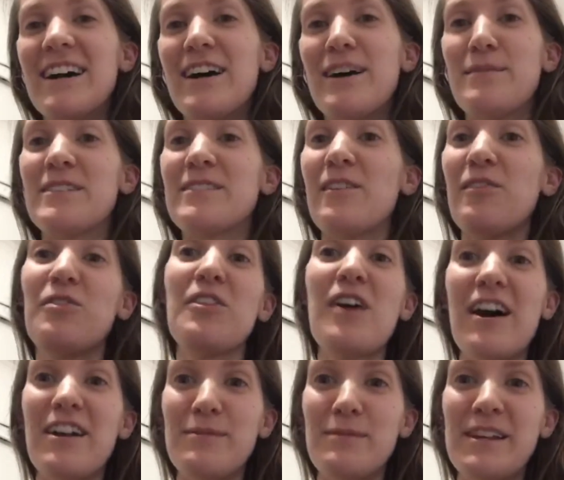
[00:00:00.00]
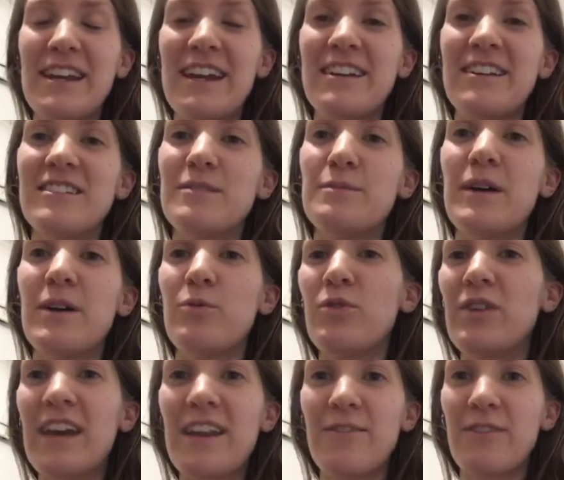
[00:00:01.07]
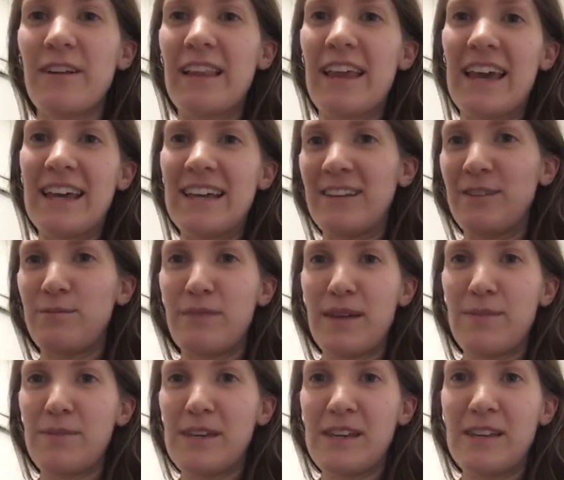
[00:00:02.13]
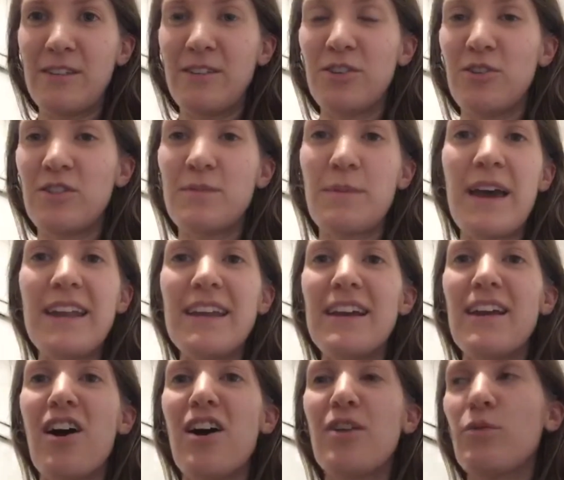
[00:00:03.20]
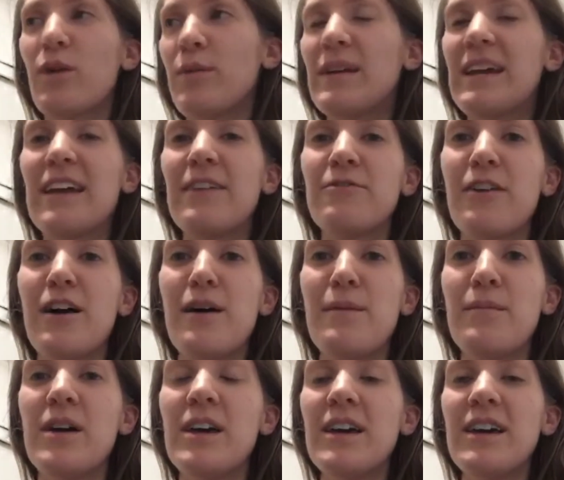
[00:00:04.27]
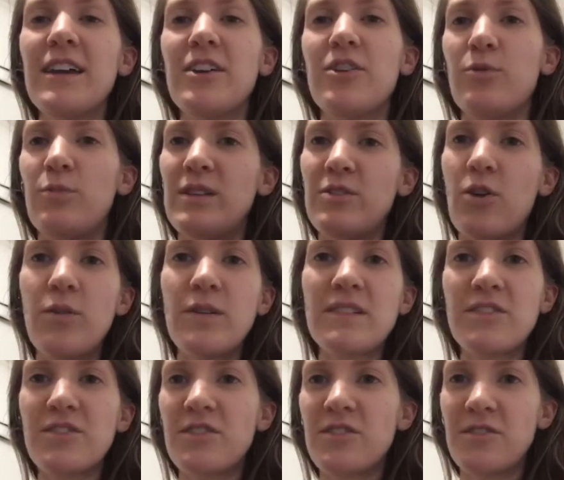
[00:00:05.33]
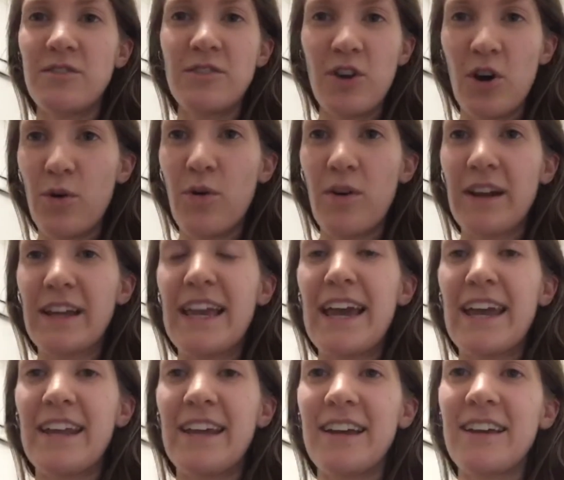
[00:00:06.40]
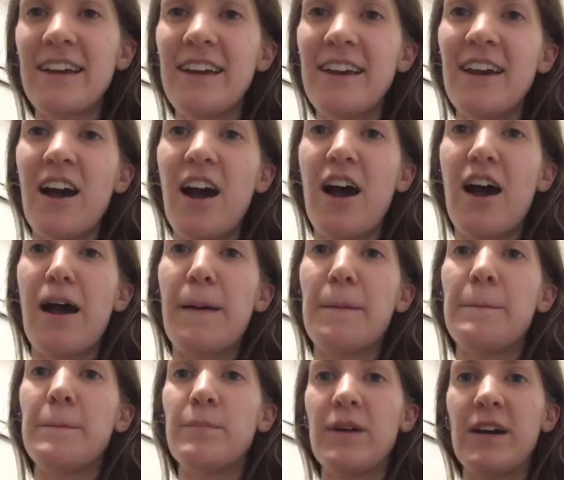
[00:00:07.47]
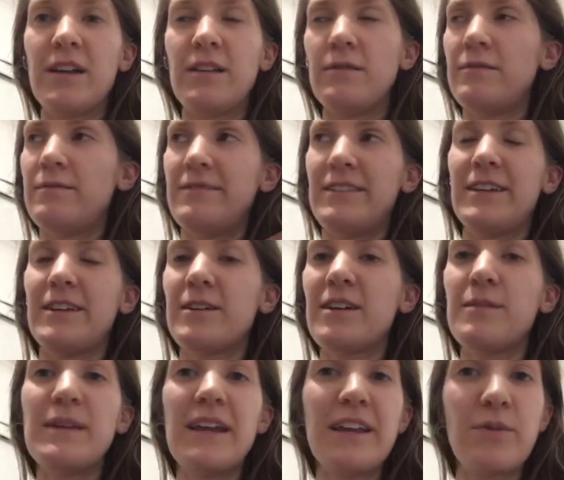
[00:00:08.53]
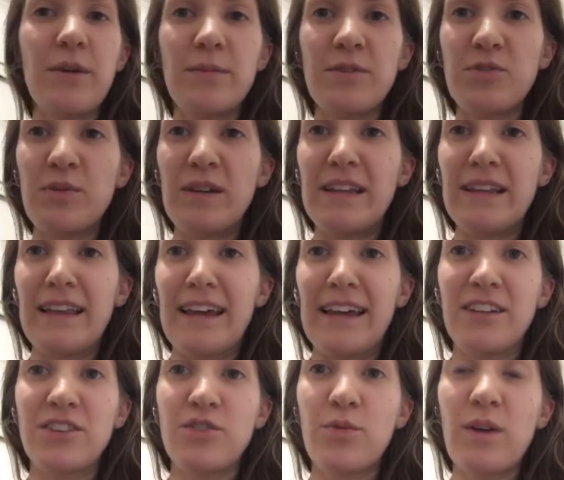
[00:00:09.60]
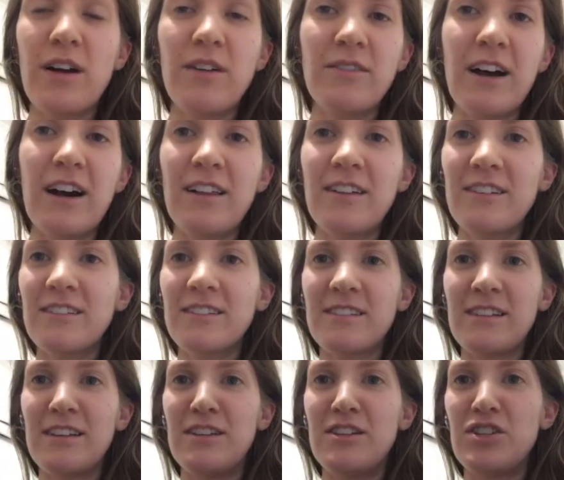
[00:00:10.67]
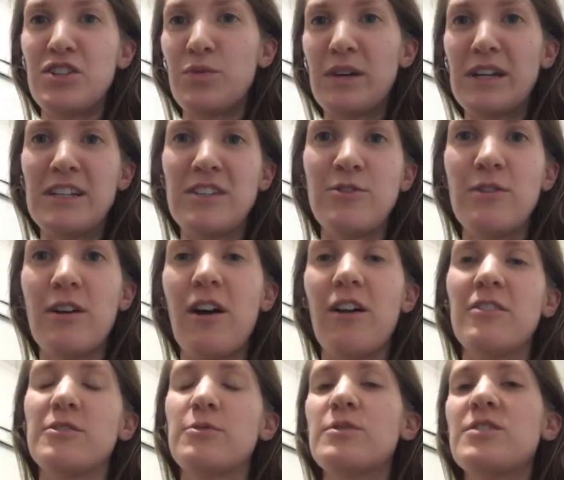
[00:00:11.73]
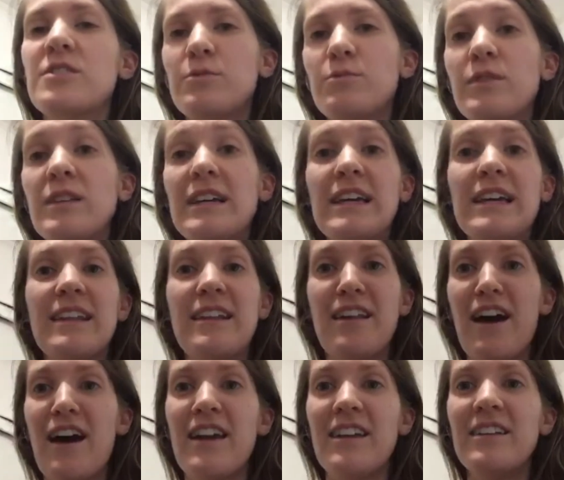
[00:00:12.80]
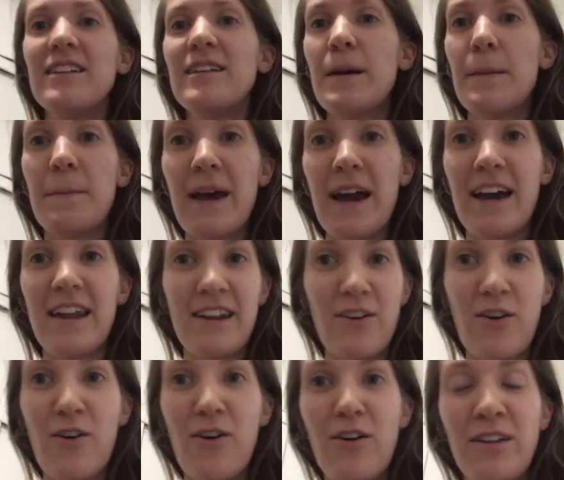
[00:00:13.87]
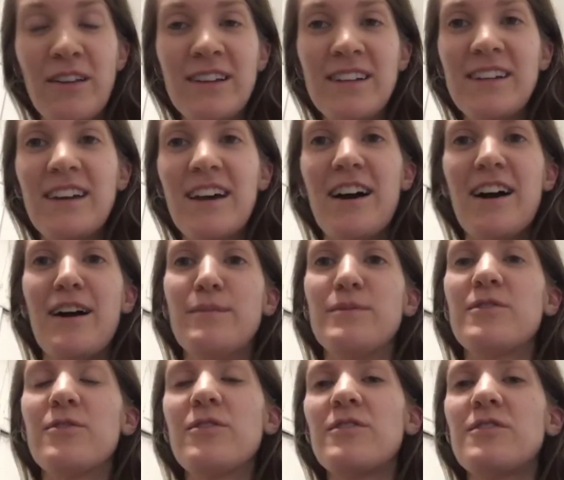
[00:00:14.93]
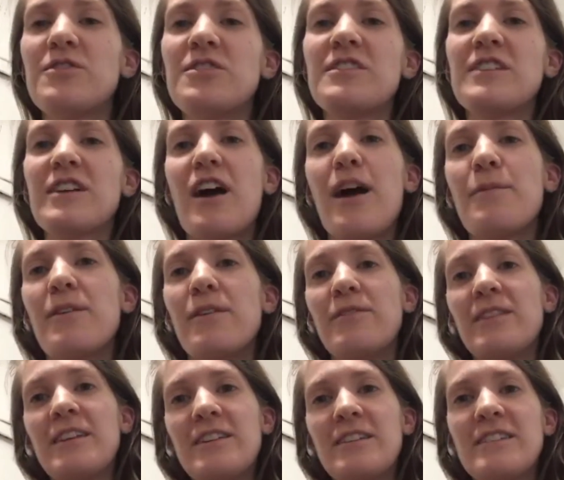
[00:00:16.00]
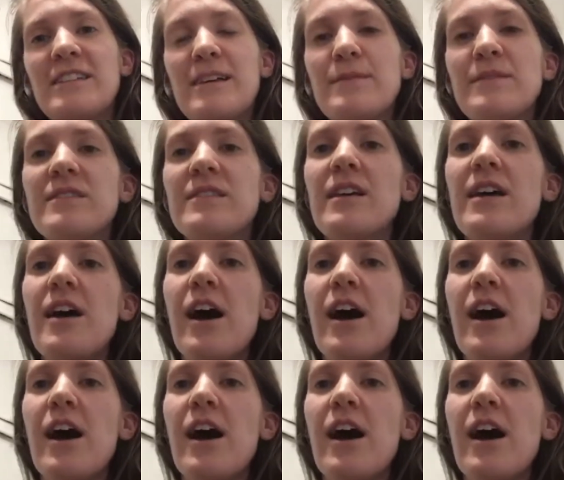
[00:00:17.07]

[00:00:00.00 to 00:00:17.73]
Um, it's a lot of bananas, but we'll get it for like maybe, you know, depending on where we get it from. You know, we always go organic, um, but it can be anywhere between like twelve dollars and twenty-two dollars, which is really not bad at all. Um, so those are just a couple of little tips.